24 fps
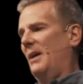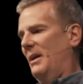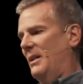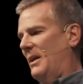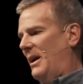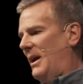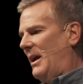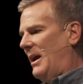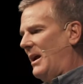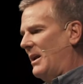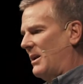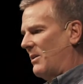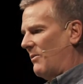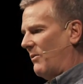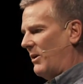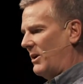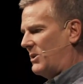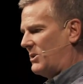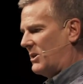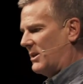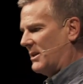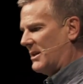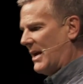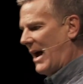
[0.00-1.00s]
And the hand that
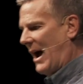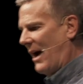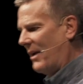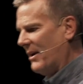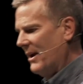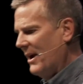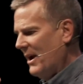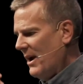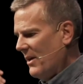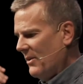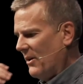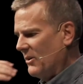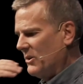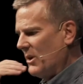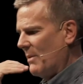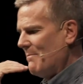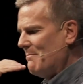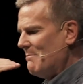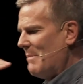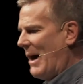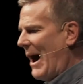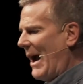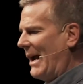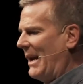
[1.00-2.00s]
reaches out. There's a
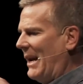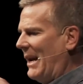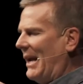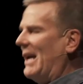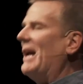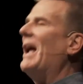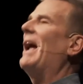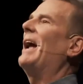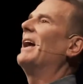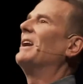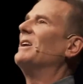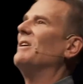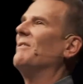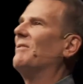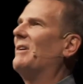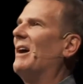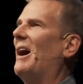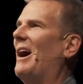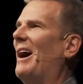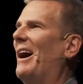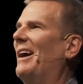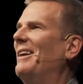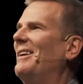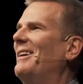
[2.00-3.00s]
mighty hand of
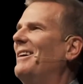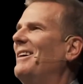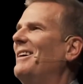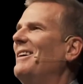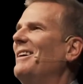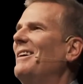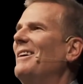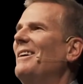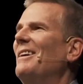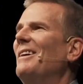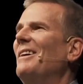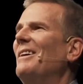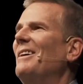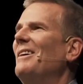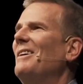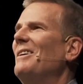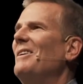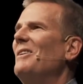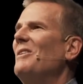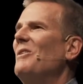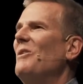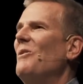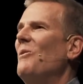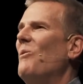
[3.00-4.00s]
God.
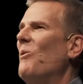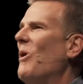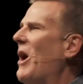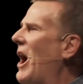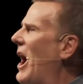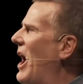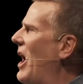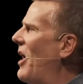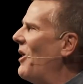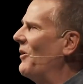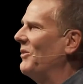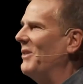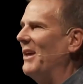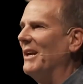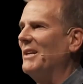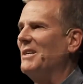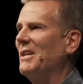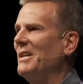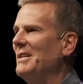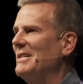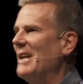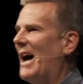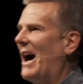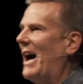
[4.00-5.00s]
Yes. Woo! This
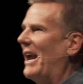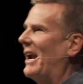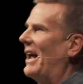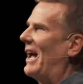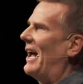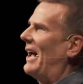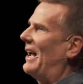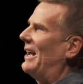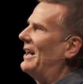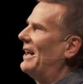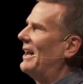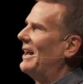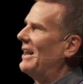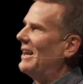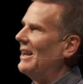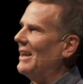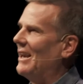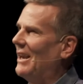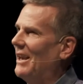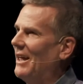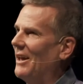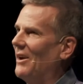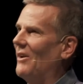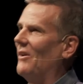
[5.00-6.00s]
is not a
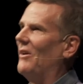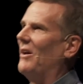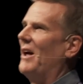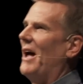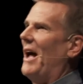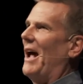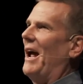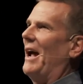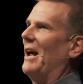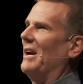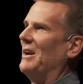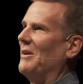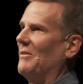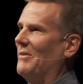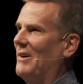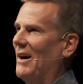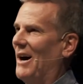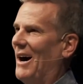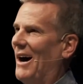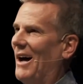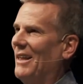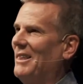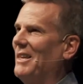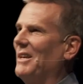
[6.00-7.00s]
little hand of
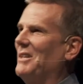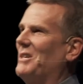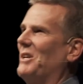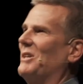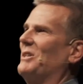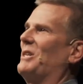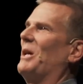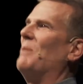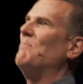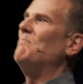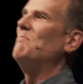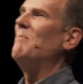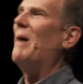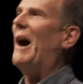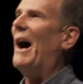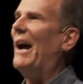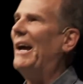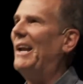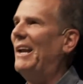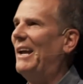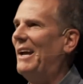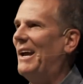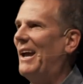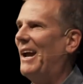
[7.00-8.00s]
God. This is the
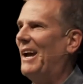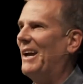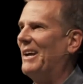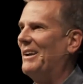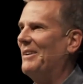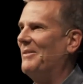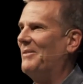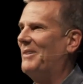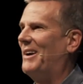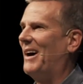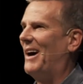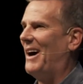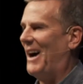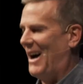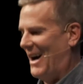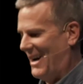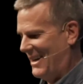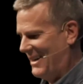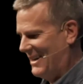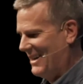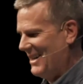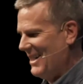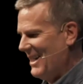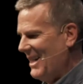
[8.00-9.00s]
mighty hand of
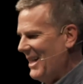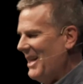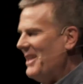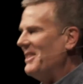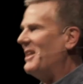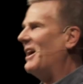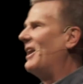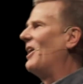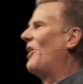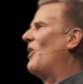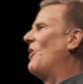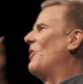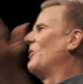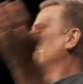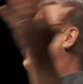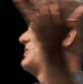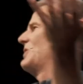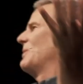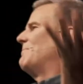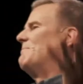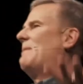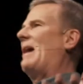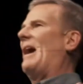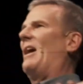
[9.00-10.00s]
God that holds
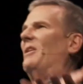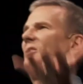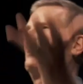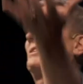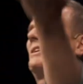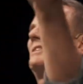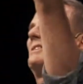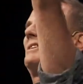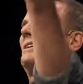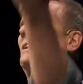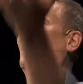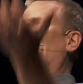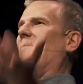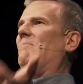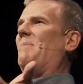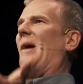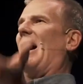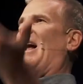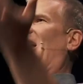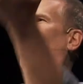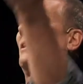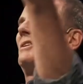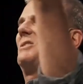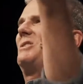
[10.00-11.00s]
the mountains in a
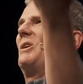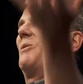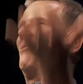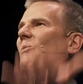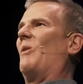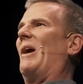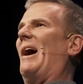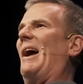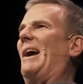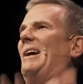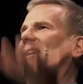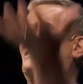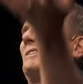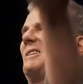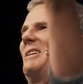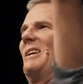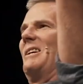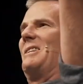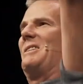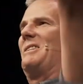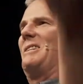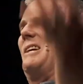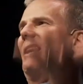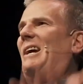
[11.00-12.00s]
balance, that weighs the
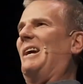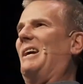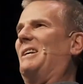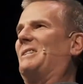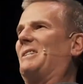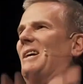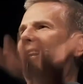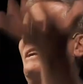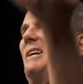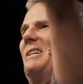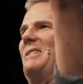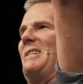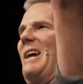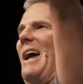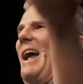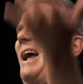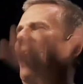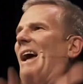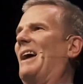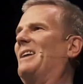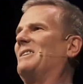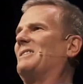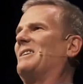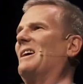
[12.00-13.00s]
seas in His
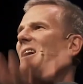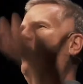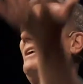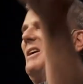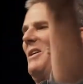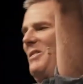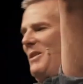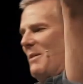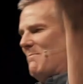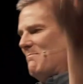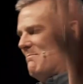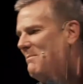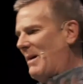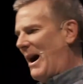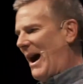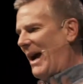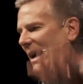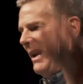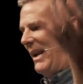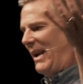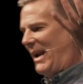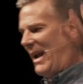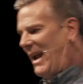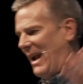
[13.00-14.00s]
hands. The
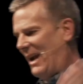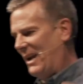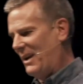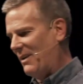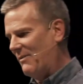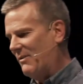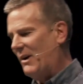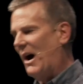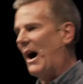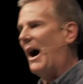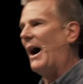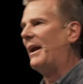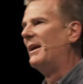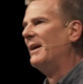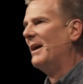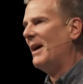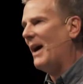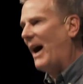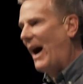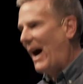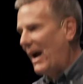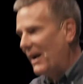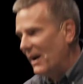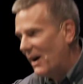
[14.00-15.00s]
mighty hand of
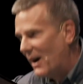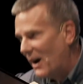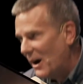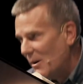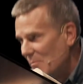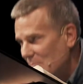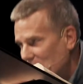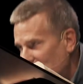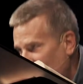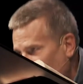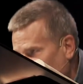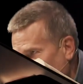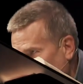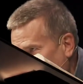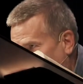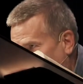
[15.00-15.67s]
God. I humble